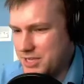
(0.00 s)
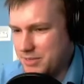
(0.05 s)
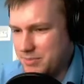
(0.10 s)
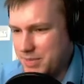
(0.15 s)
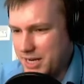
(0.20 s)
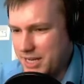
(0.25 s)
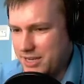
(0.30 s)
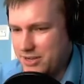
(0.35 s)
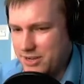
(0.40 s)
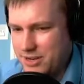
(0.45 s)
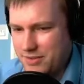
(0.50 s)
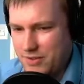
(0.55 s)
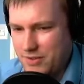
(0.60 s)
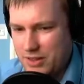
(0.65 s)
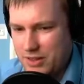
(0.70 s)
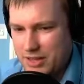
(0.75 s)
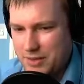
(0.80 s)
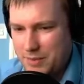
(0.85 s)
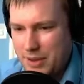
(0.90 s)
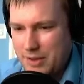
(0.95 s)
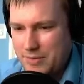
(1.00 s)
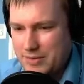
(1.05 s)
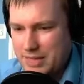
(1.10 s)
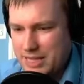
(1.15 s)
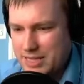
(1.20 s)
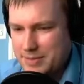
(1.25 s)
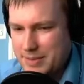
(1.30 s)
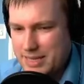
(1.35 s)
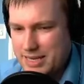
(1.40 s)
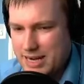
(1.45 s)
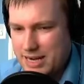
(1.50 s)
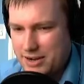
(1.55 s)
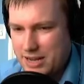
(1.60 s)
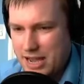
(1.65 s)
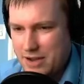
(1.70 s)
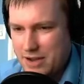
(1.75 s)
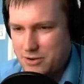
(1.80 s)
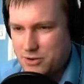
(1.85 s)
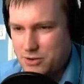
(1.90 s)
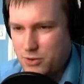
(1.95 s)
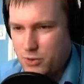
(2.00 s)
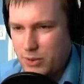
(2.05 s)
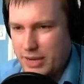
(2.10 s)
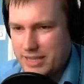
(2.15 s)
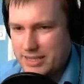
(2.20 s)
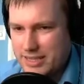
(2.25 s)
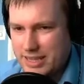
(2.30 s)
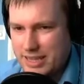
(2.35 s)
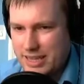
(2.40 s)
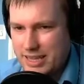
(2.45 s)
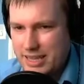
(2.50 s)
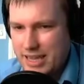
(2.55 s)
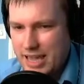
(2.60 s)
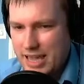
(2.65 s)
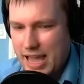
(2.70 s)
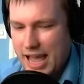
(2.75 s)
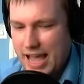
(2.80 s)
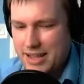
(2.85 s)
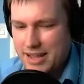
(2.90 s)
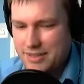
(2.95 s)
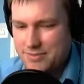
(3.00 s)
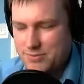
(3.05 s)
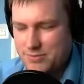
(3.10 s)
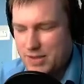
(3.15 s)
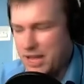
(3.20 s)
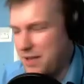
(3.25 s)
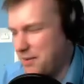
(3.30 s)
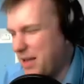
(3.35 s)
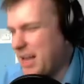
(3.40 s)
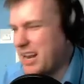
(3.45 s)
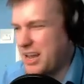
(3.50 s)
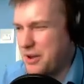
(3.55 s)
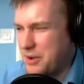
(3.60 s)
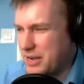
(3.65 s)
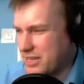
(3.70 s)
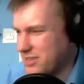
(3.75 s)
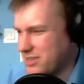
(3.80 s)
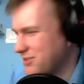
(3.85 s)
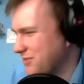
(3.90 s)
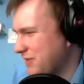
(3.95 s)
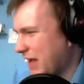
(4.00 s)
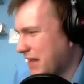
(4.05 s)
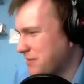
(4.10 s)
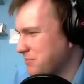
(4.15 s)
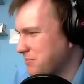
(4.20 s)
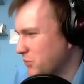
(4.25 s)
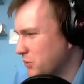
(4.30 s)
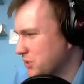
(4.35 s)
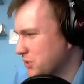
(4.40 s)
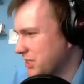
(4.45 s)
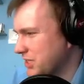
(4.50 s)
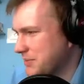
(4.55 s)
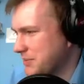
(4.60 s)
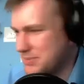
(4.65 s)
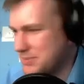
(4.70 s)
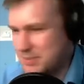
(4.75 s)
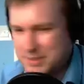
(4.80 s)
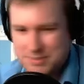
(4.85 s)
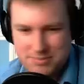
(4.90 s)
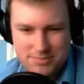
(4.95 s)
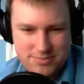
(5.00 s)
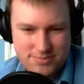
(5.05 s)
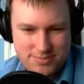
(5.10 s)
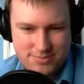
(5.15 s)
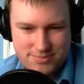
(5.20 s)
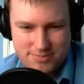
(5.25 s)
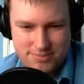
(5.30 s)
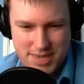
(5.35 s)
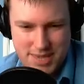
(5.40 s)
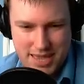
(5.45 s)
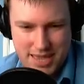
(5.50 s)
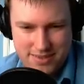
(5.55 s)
but I could have gotten away with it. It depends on how quick they had... Well, I know, I could have had more ships, but... Meh.